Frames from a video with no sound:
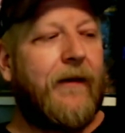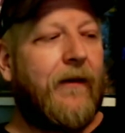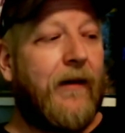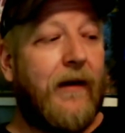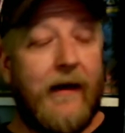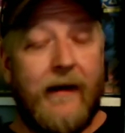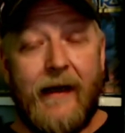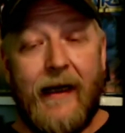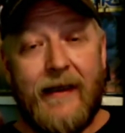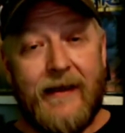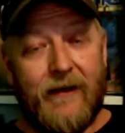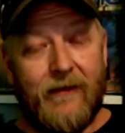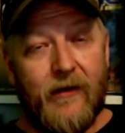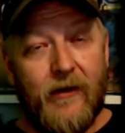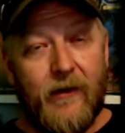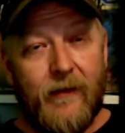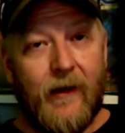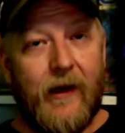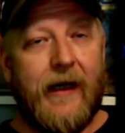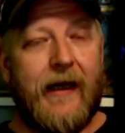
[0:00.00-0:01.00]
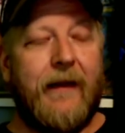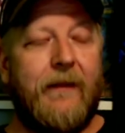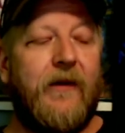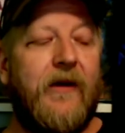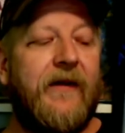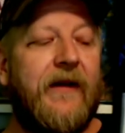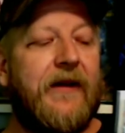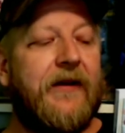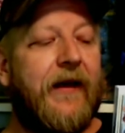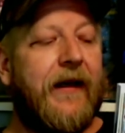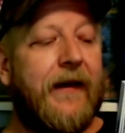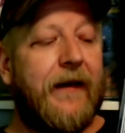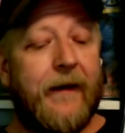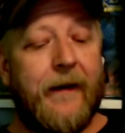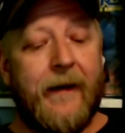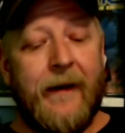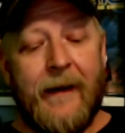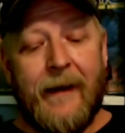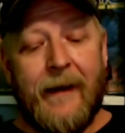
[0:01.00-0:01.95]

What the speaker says: Or as a rumor in a movie trailer.